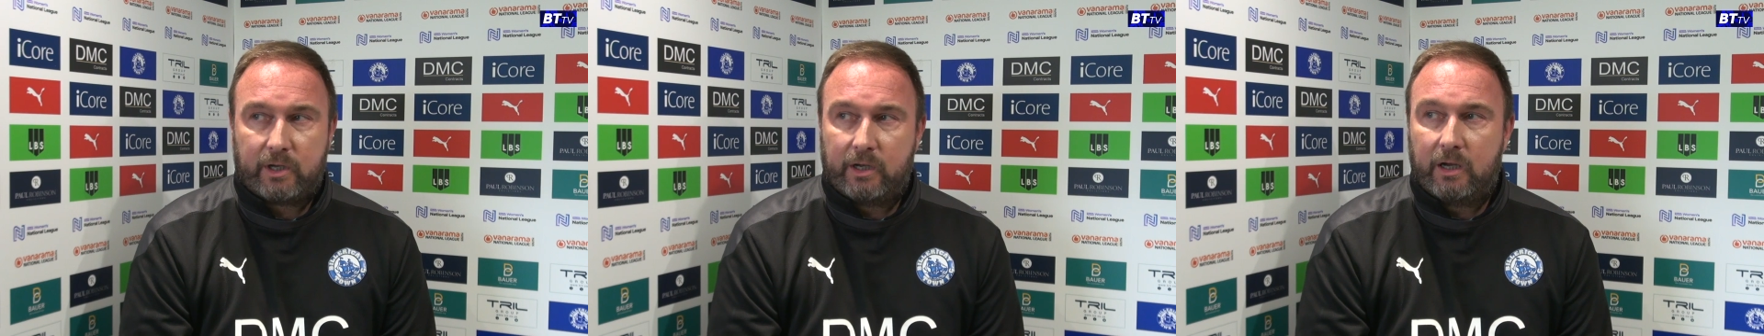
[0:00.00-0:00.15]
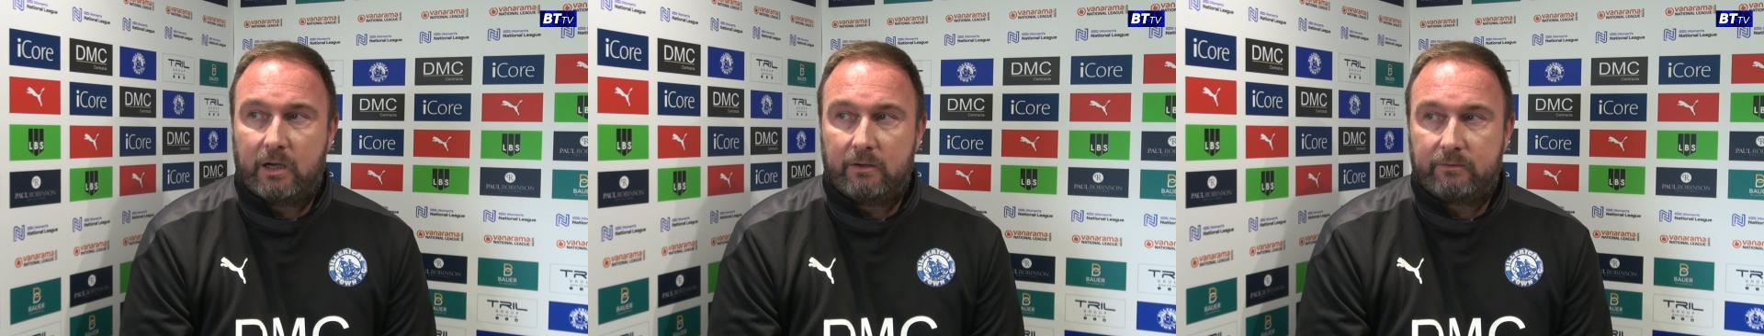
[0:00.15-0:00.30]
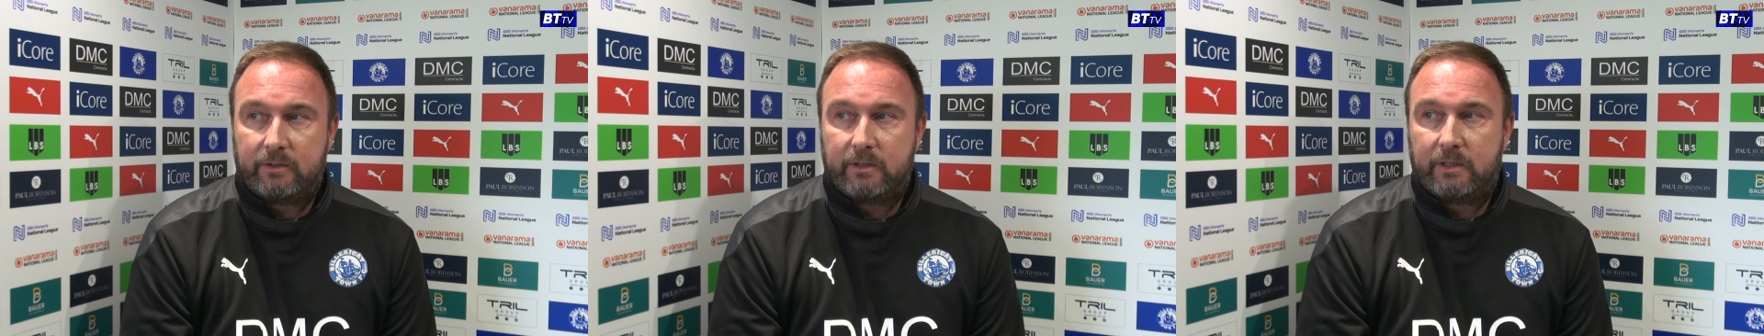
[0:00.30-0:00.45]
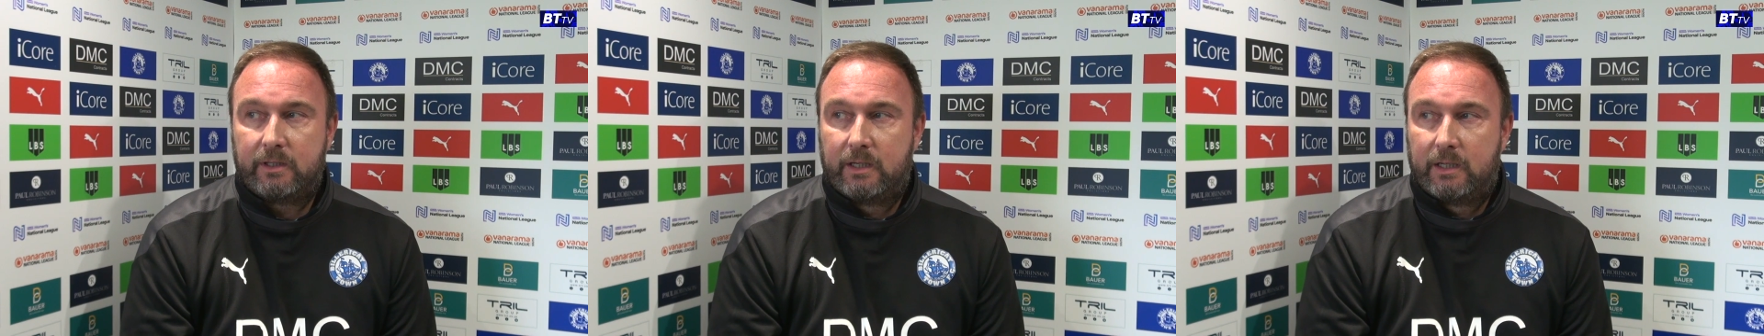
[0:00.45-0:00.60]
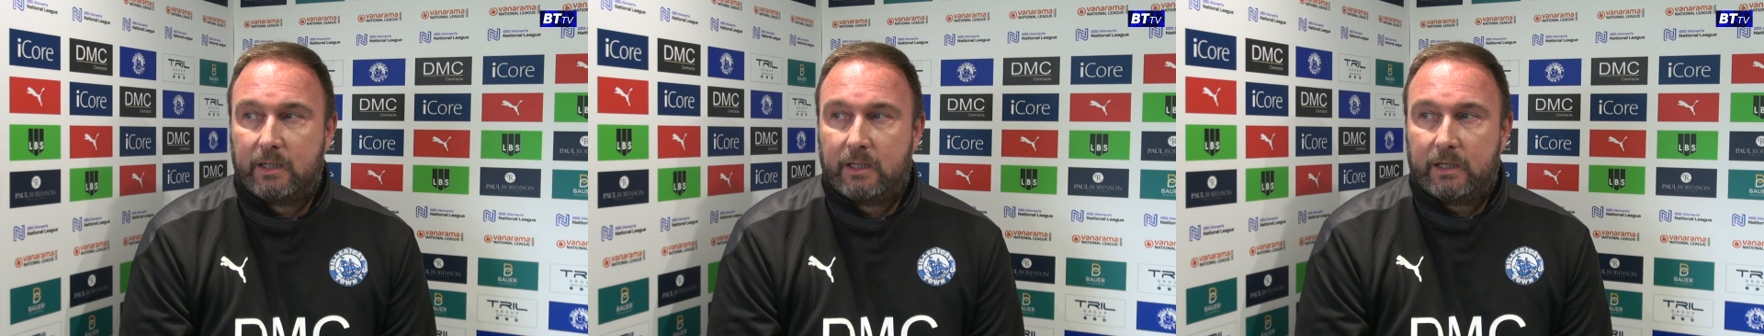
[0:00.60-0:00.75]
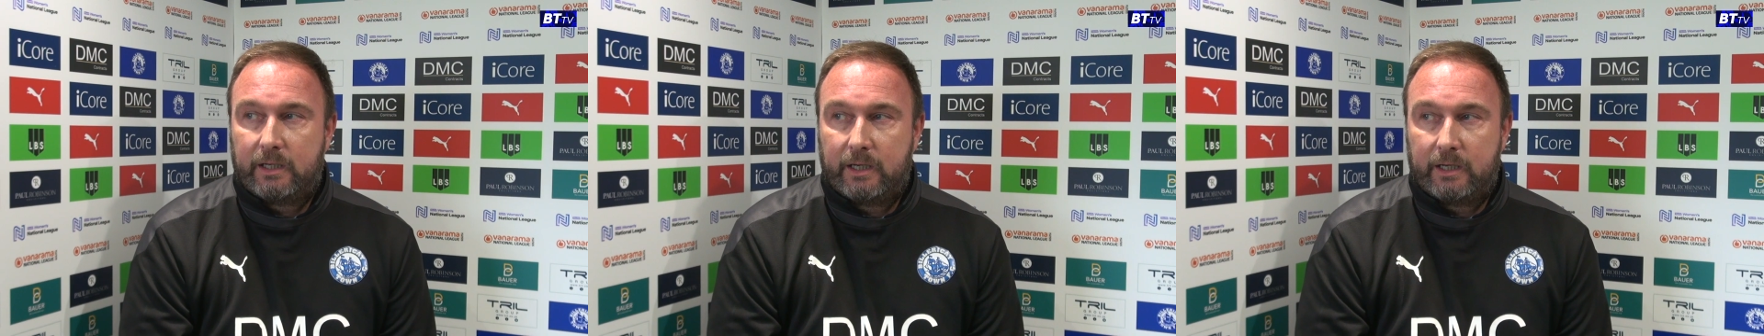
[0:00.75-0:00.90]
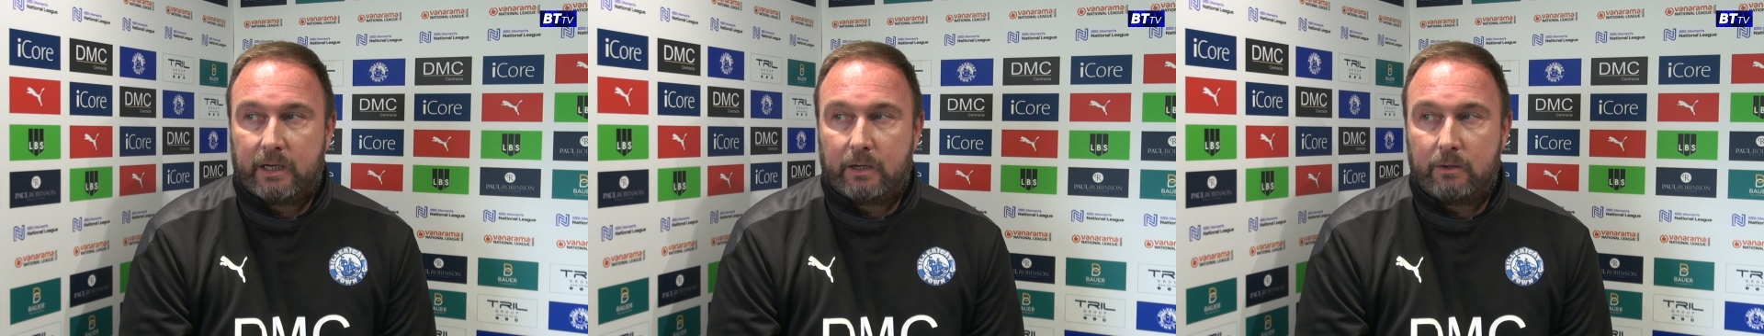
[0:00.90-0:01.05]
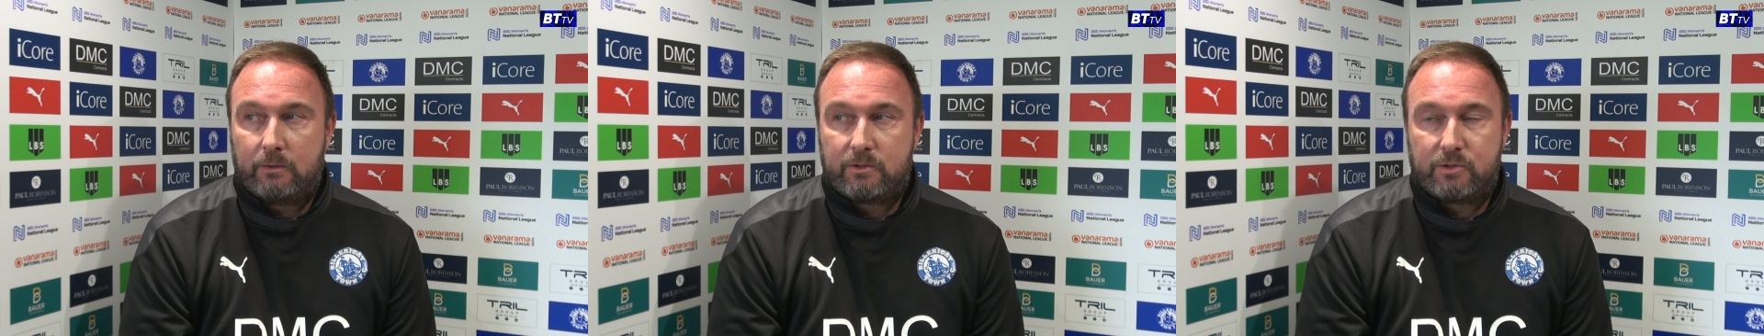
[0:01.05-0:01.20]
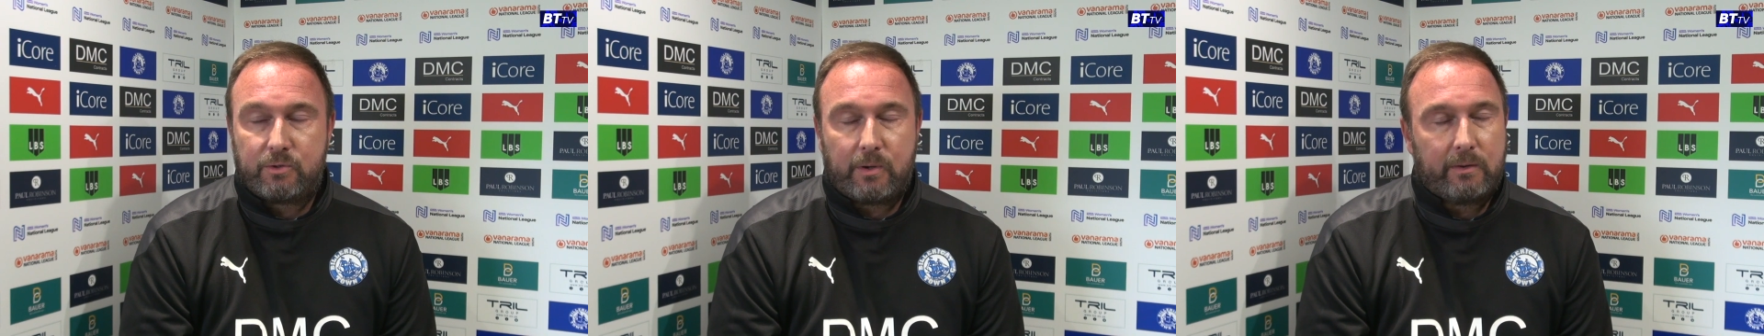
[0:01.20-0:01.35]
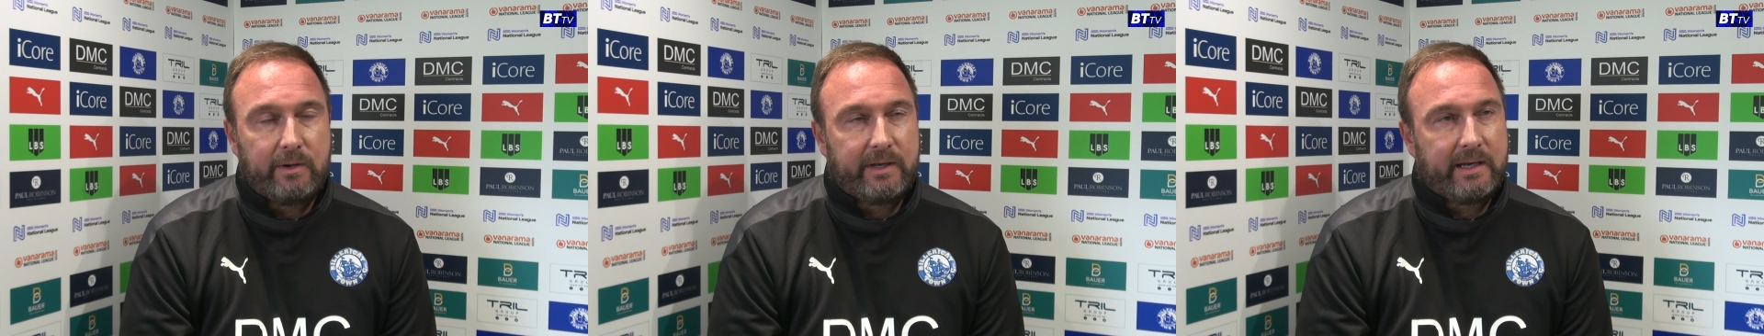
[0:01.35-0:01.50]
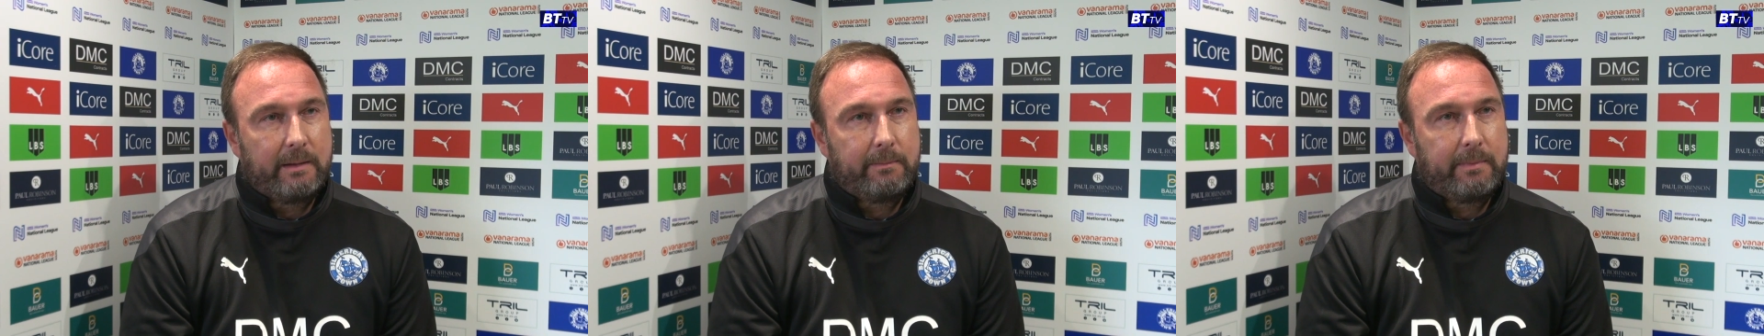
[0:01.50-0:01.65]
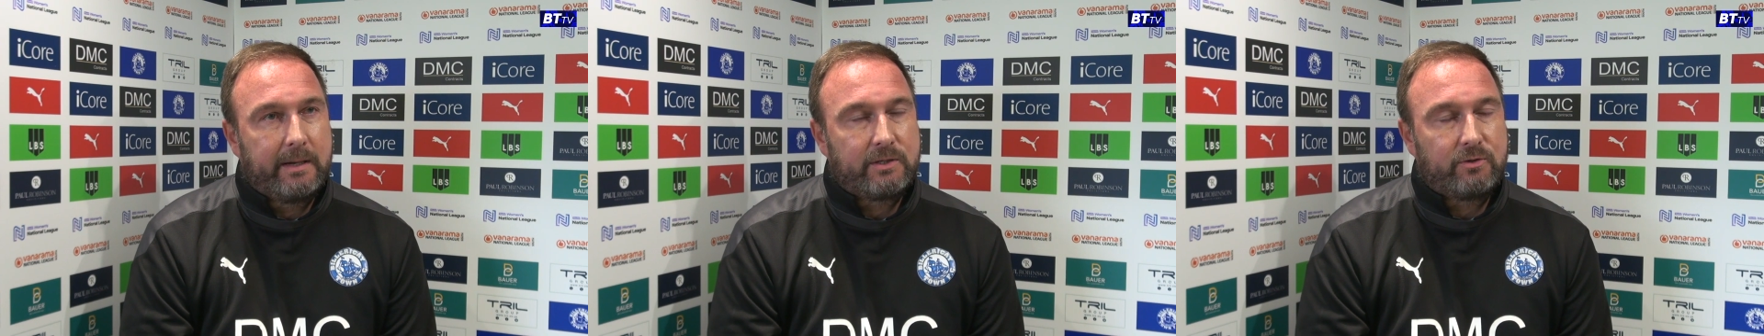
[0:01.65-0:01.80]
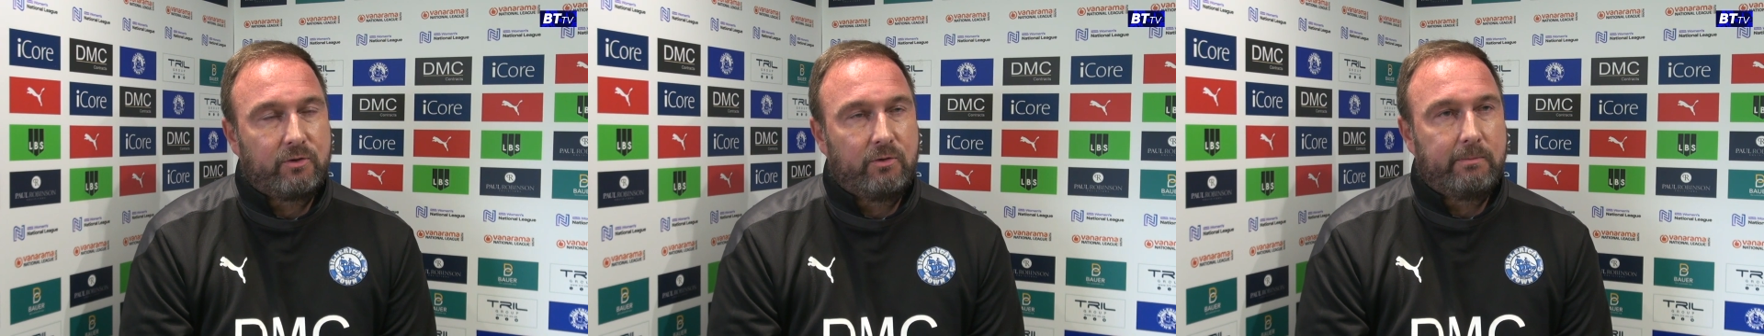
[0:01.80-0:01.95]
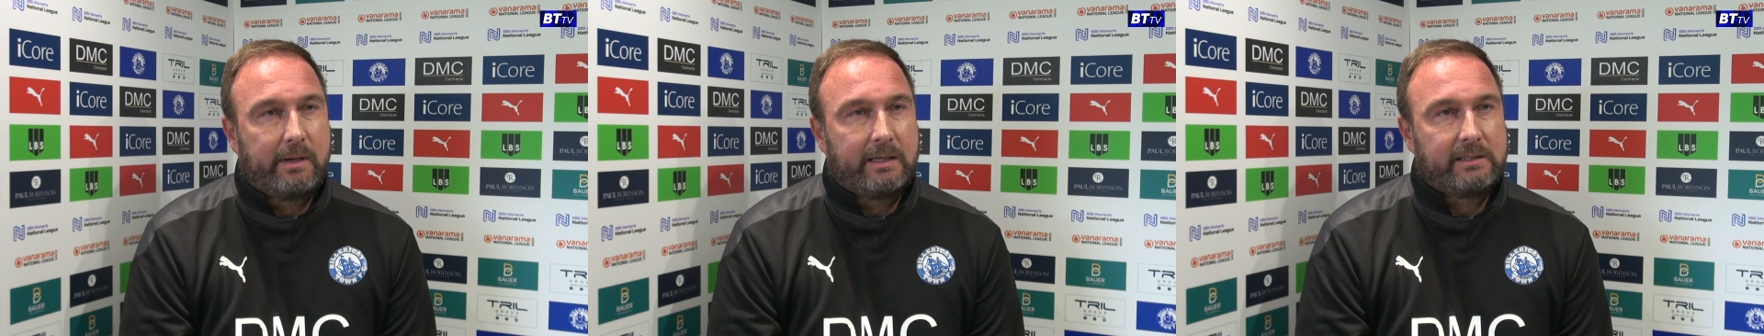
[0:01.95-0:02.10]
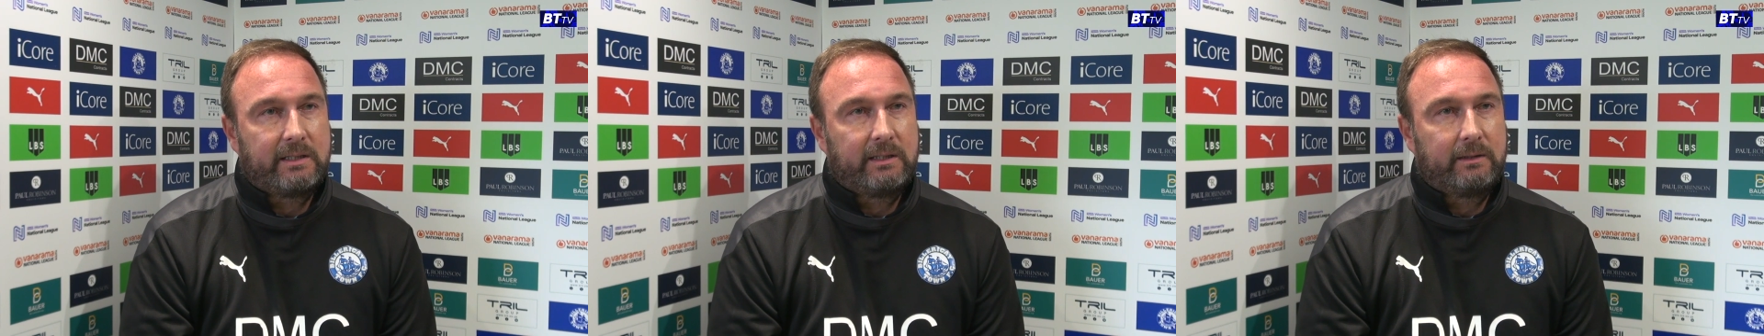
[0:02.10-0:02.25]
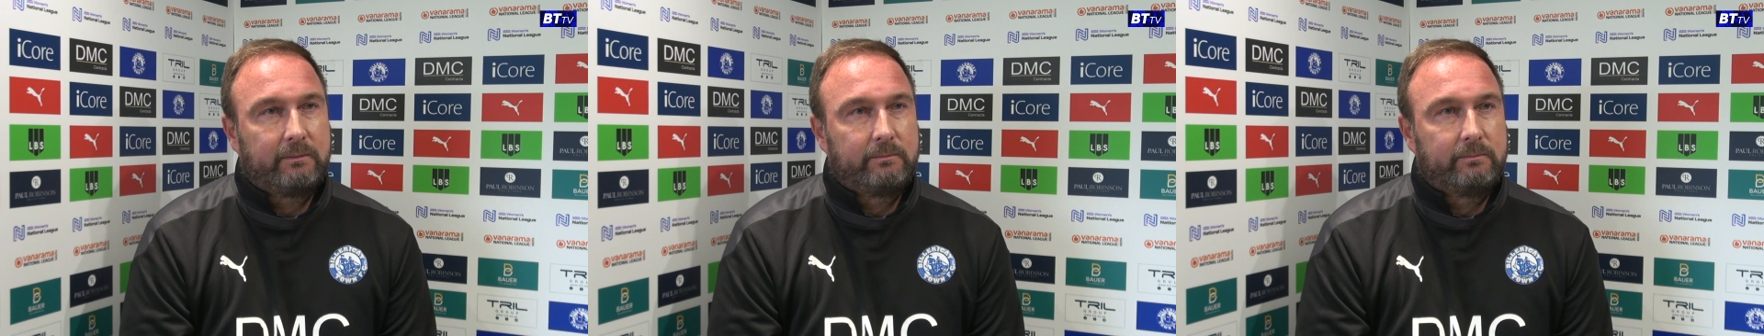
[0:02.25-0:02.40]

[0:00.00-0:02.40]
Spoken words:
curve and to only get better and better.